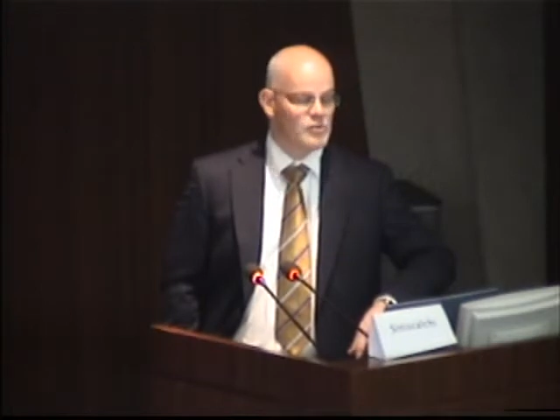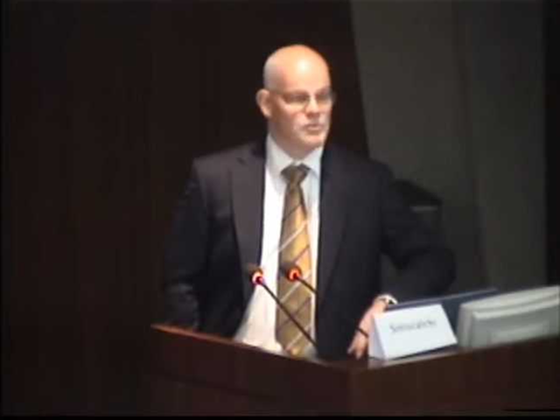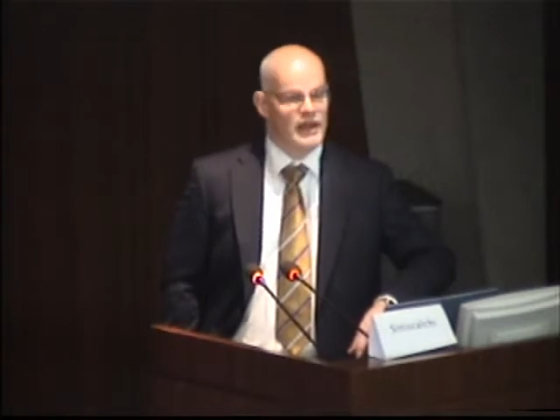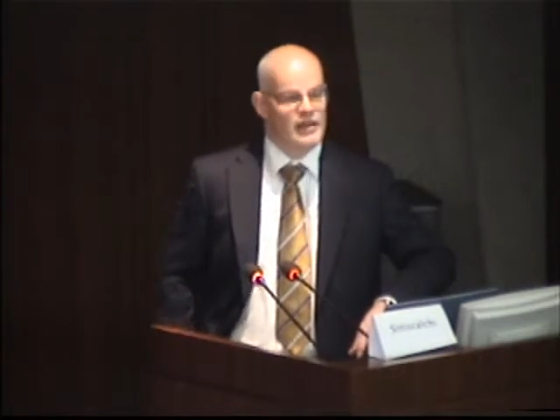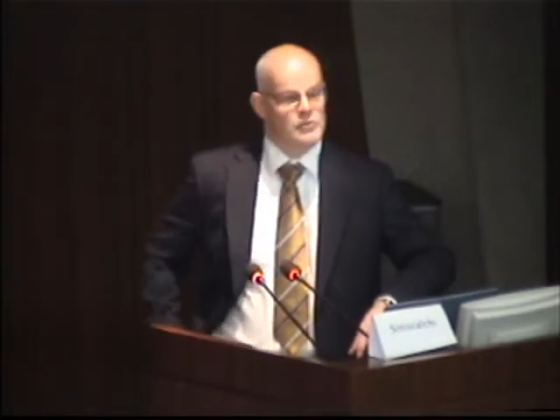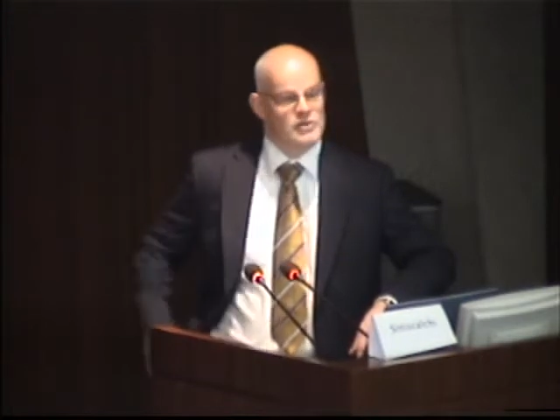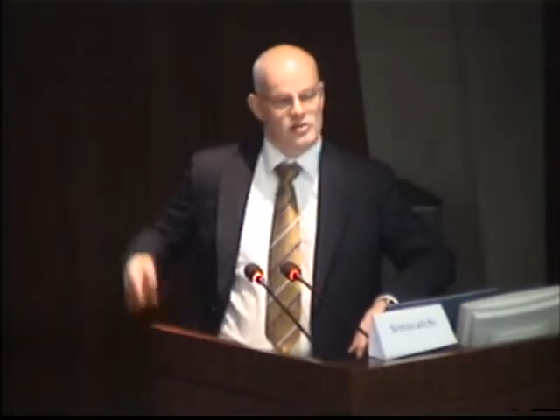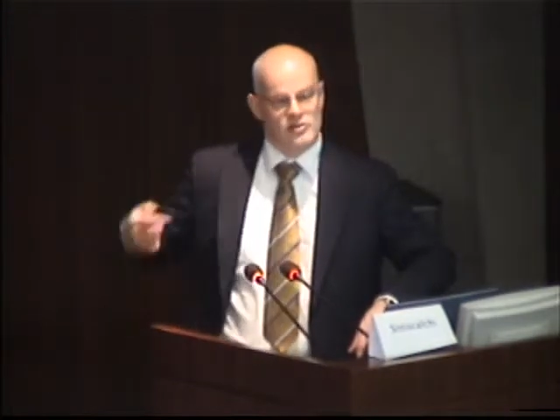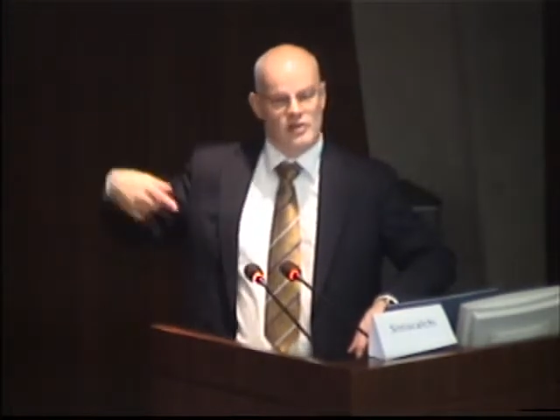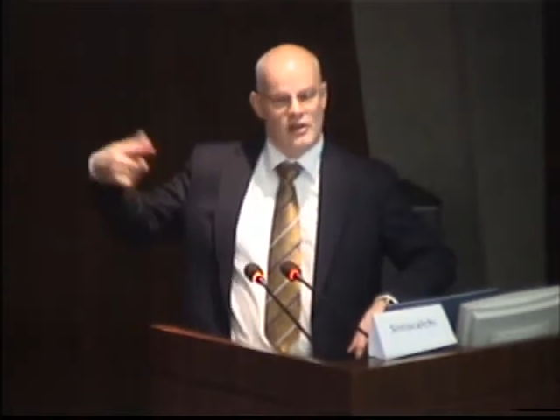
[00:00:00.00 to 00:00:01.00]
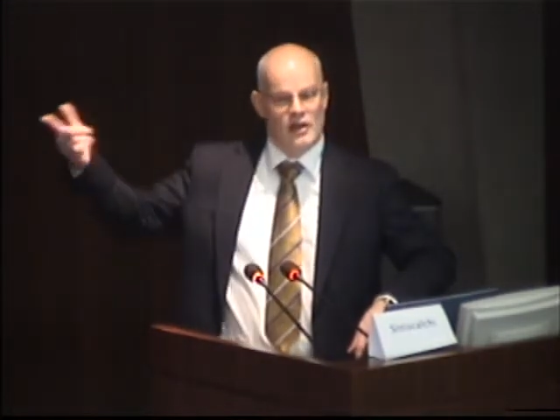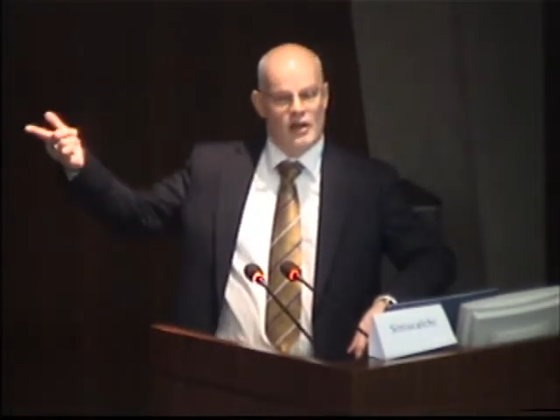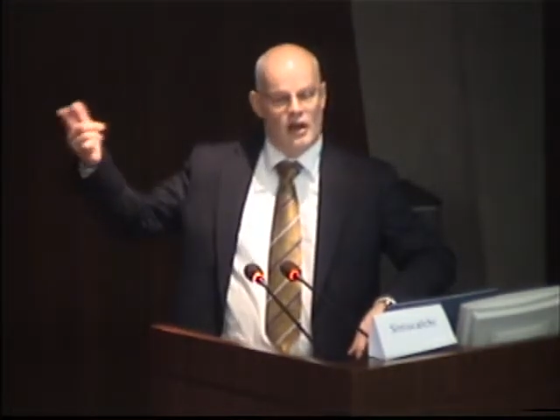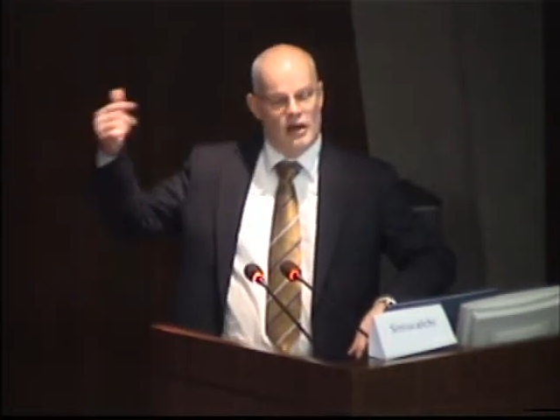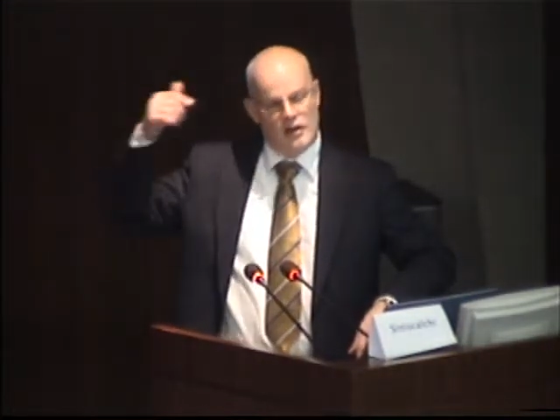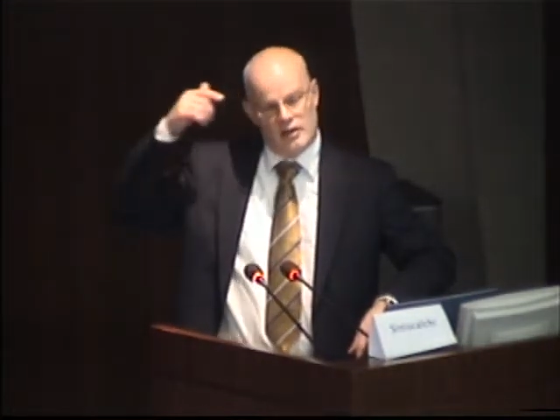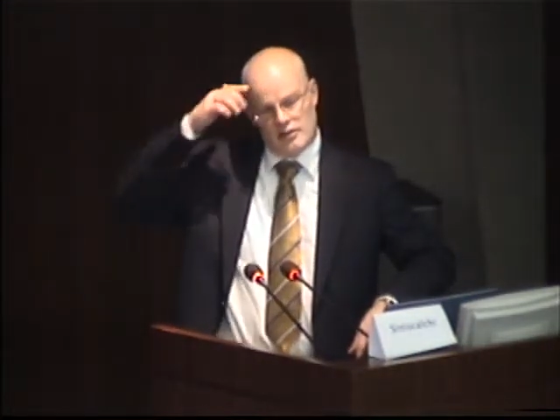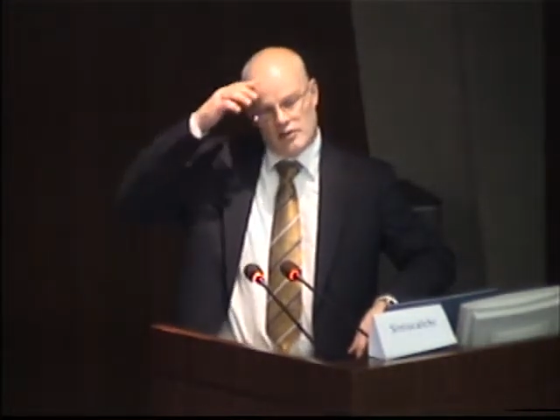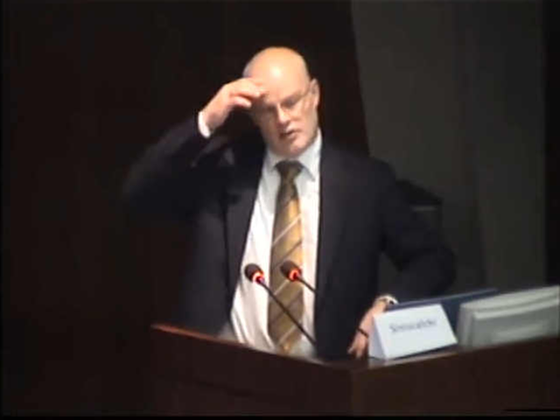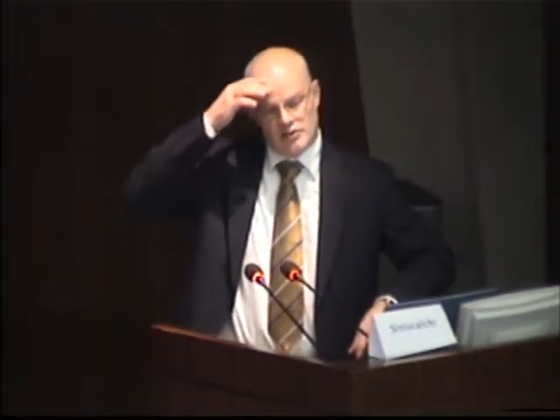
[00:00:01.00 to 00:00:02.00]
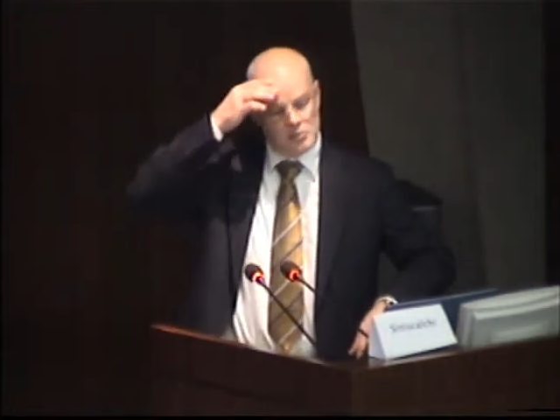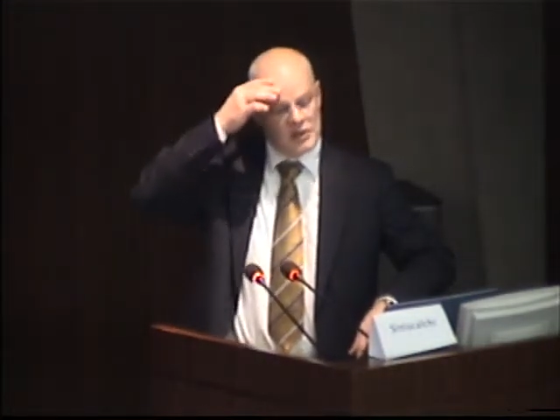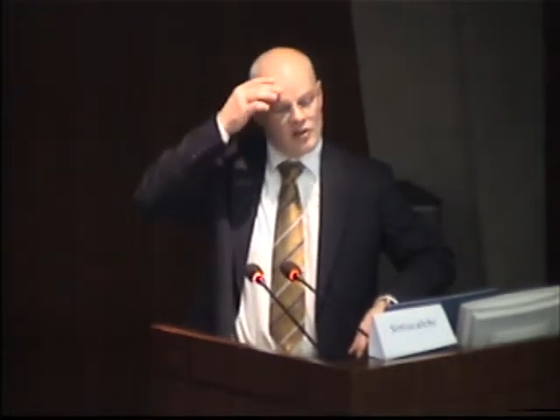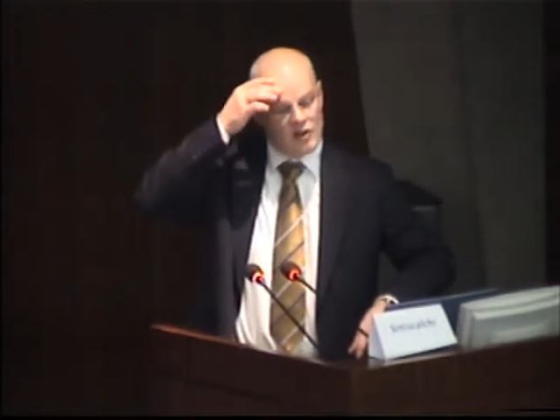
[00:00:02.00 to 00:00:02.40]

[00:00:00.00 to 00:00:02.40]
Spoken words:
Action Plan, which is going to be